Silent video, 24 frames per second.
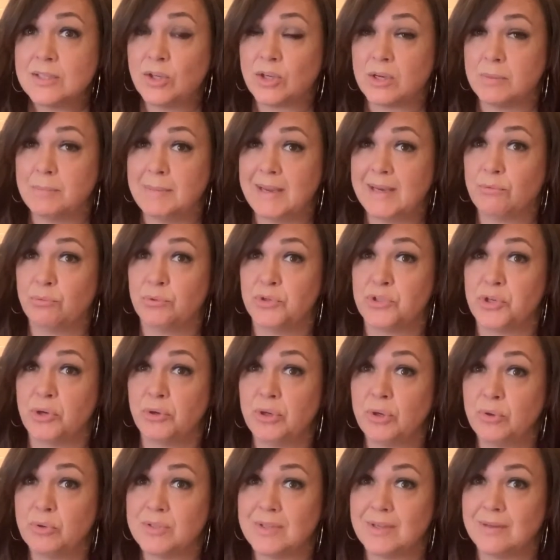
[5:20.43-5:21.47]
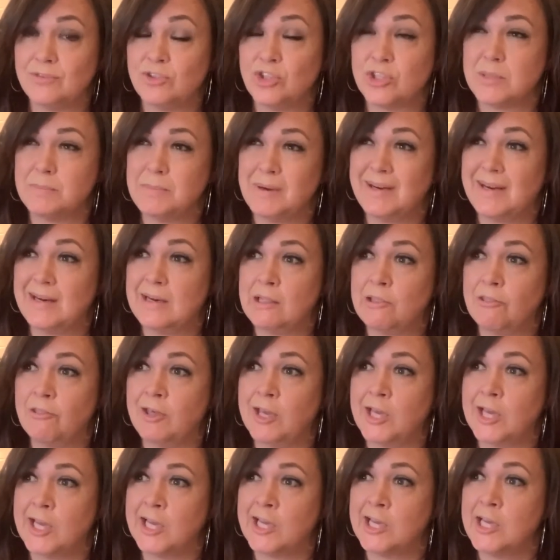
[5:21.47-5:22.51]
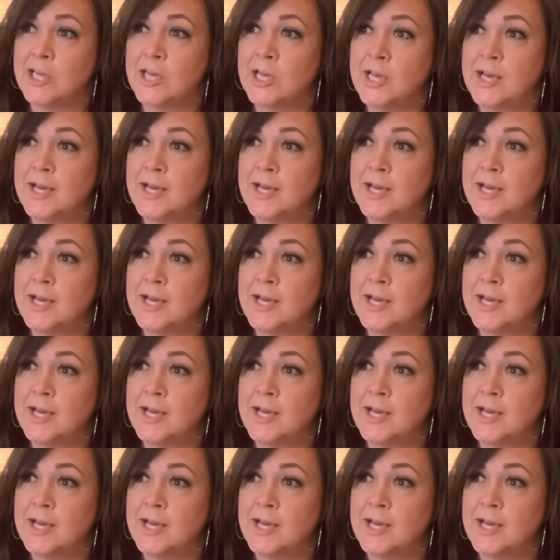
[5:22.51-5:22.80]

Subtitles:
you can make risottos out of just about anything.